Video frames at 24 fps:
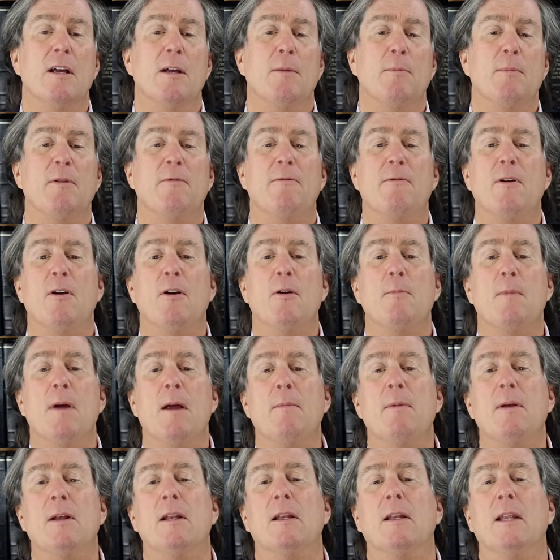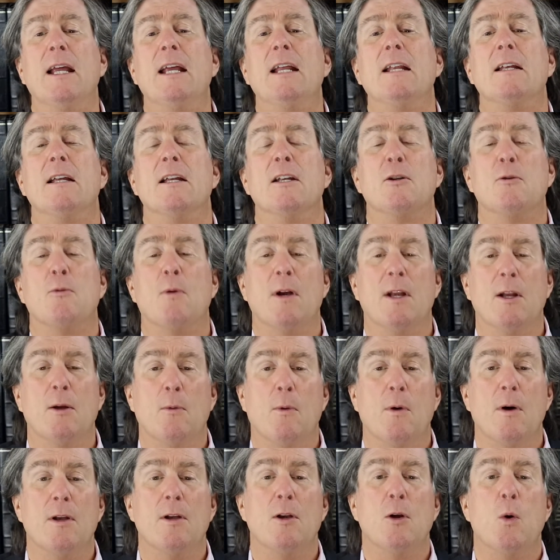but fear it may be late in
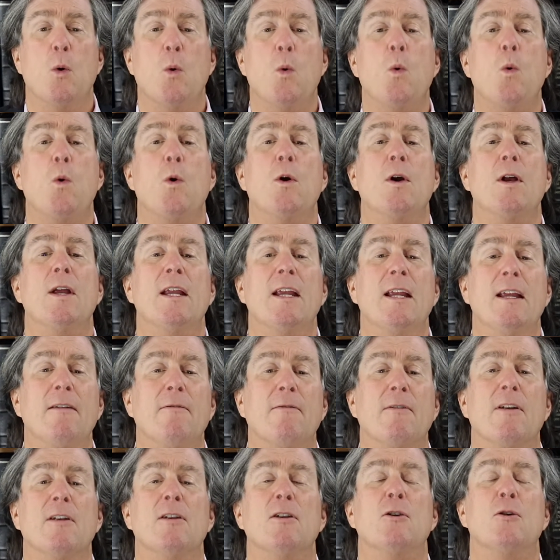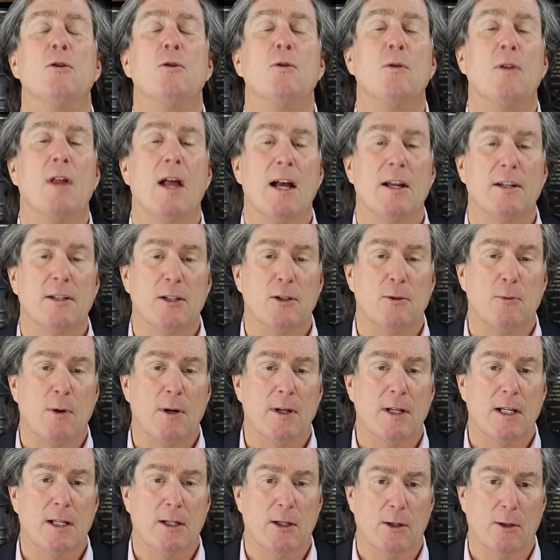21 or even
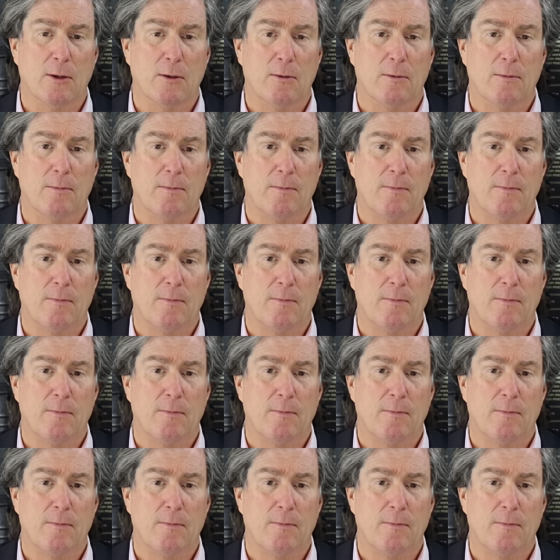2022.